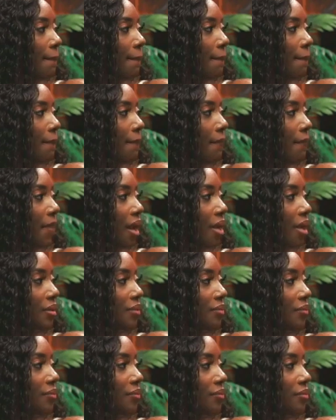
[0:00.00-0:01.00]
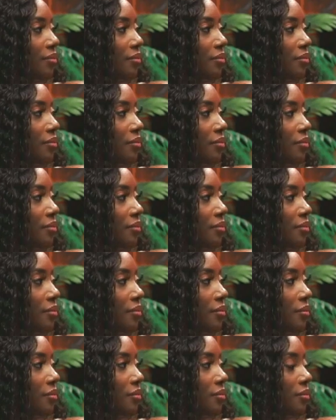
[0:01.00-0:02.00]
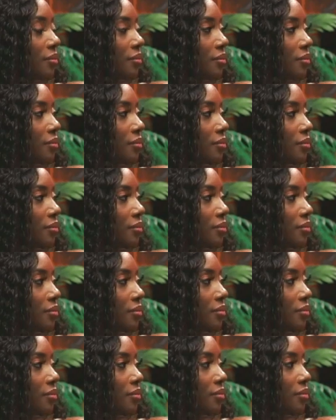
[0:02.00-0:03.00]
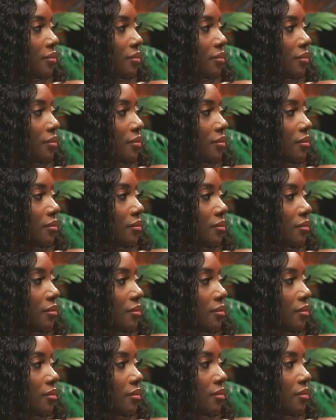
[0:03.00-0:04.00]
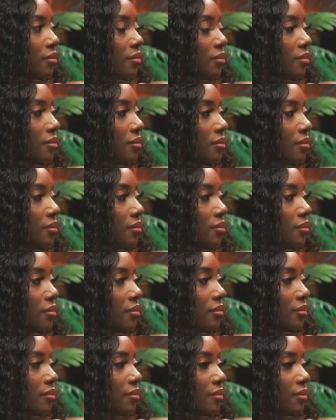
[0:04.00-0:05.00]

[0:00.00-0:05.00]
No words are spoken by the person on screen.